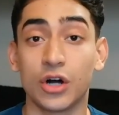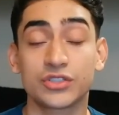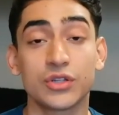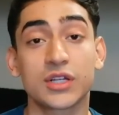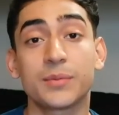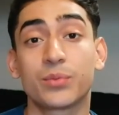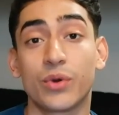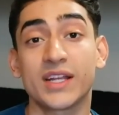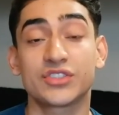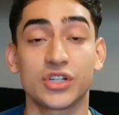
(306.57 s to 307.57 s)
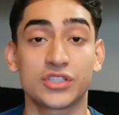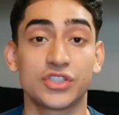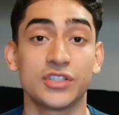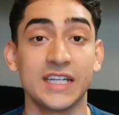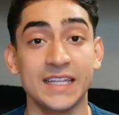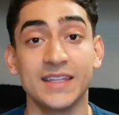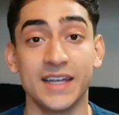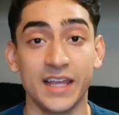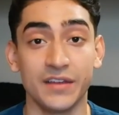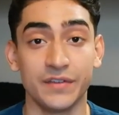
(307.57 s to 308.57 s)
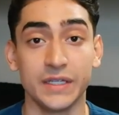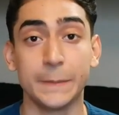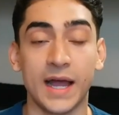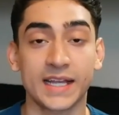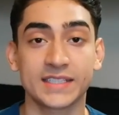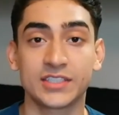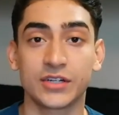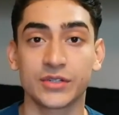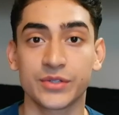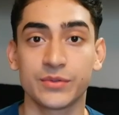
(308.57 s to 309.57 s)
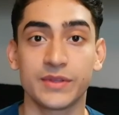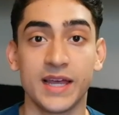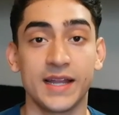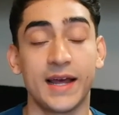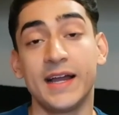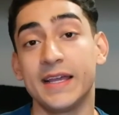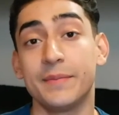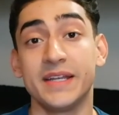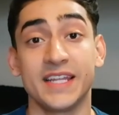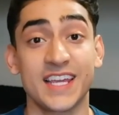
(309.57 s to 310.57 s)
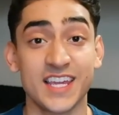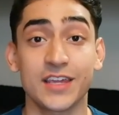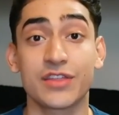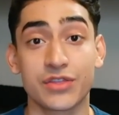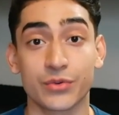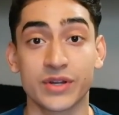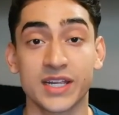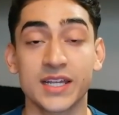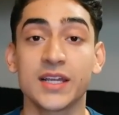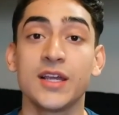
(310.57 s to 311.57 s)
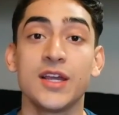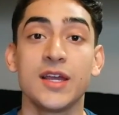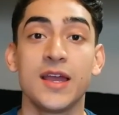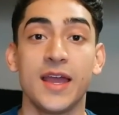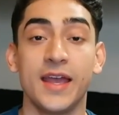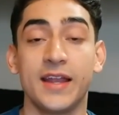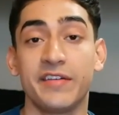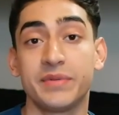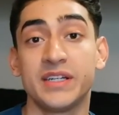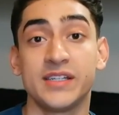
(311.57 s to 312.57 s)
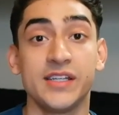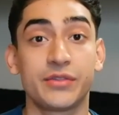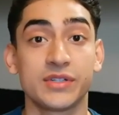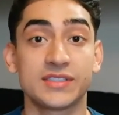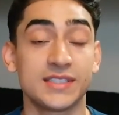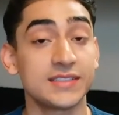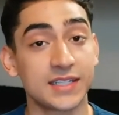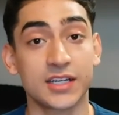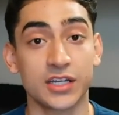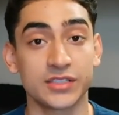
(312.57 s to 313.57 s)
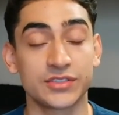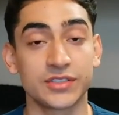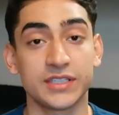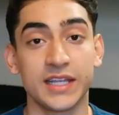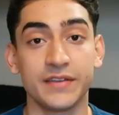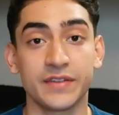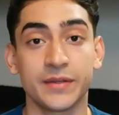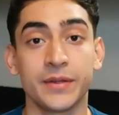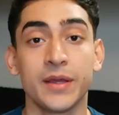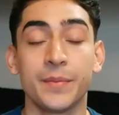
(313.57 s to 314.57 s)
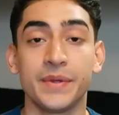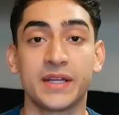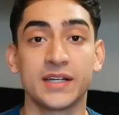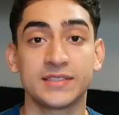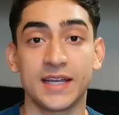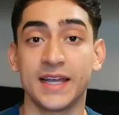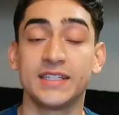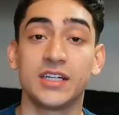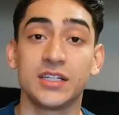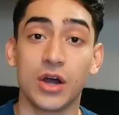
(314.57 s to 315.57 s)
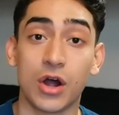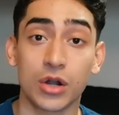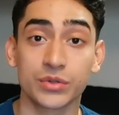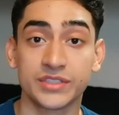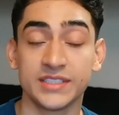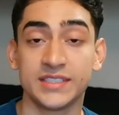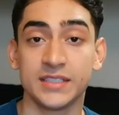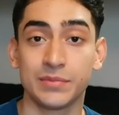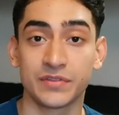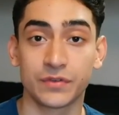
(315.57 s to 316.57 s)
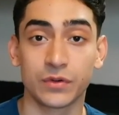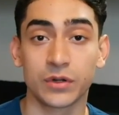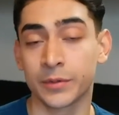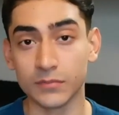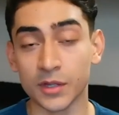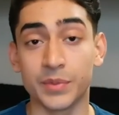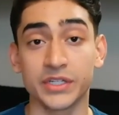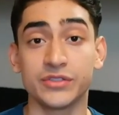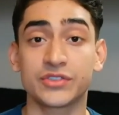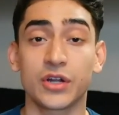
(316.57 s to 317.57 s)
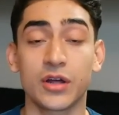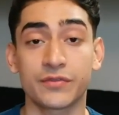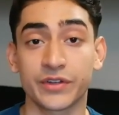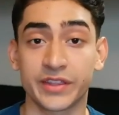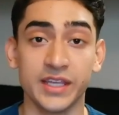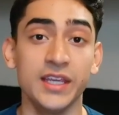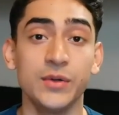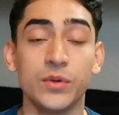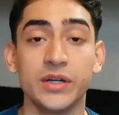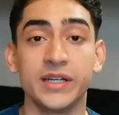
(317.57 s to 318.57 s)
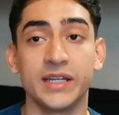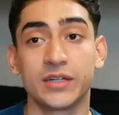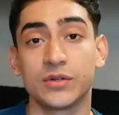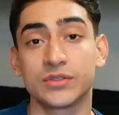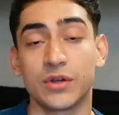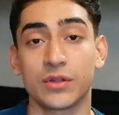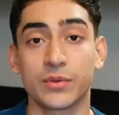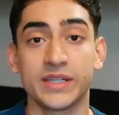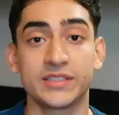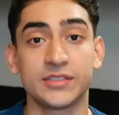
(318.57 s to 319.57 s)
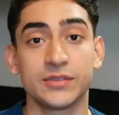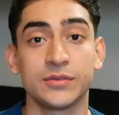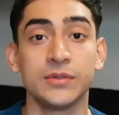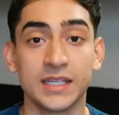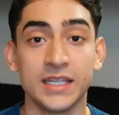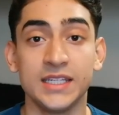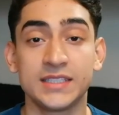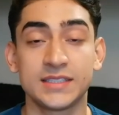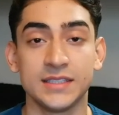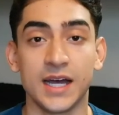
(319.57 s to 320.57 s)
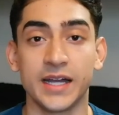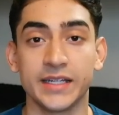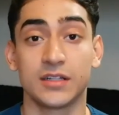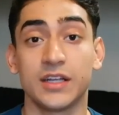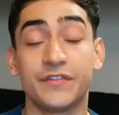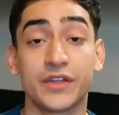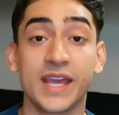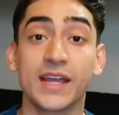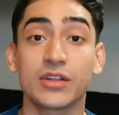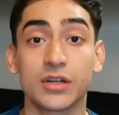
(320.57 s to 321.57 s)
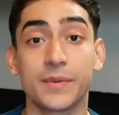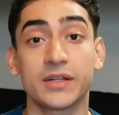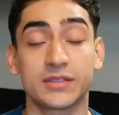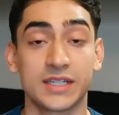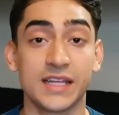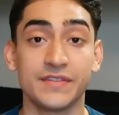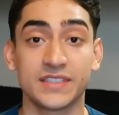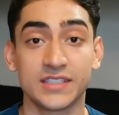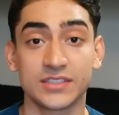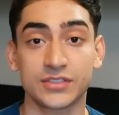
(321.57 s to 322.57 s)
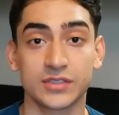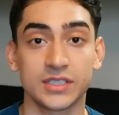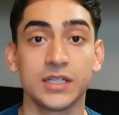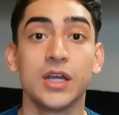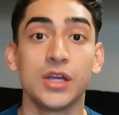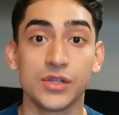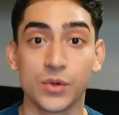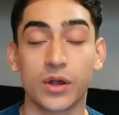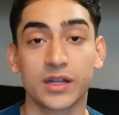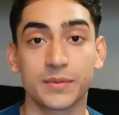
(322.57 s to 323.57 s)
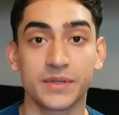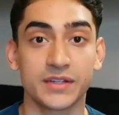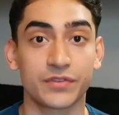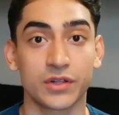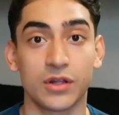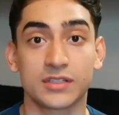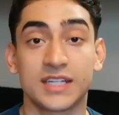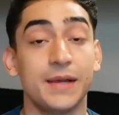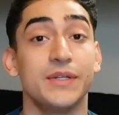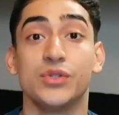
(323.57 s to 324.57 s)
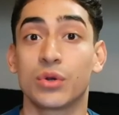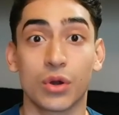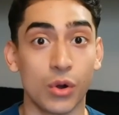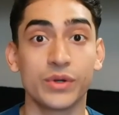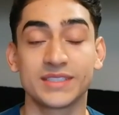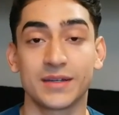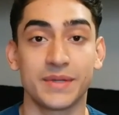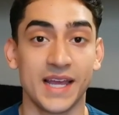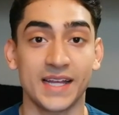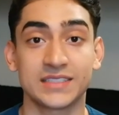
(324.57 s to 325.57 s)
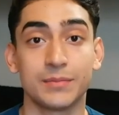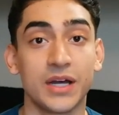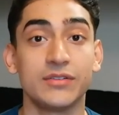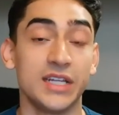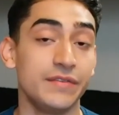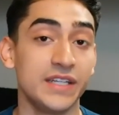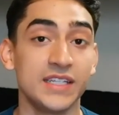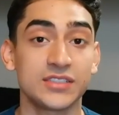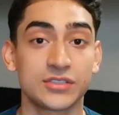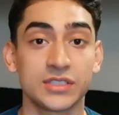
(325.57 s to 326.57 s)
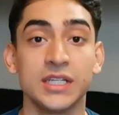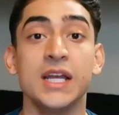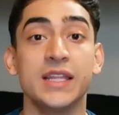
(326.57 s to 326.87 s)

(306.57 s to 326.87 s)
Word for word: Also look up rank structure in the Navy. I can tell you that I am an E3 and I've been in E3 since I got into the Navy because I had done ROTC before. But you start off with E1 and it goes all the way to E9. If you can't learn about the Navy's history, you are going to be in for a long time and you're always going to be asked about Navy history.